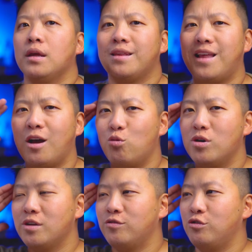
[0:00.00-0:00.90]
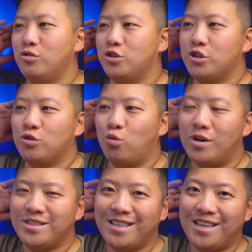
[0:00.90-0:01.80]
Now, what if you just
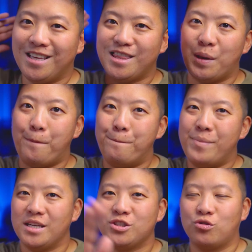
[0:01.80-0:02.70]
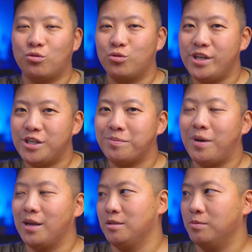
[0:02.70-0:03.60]
want to get the best reach
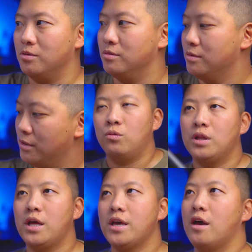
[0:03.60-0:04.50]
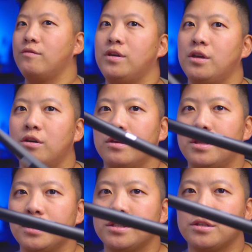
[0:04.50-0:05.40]
possible? Well, I have here this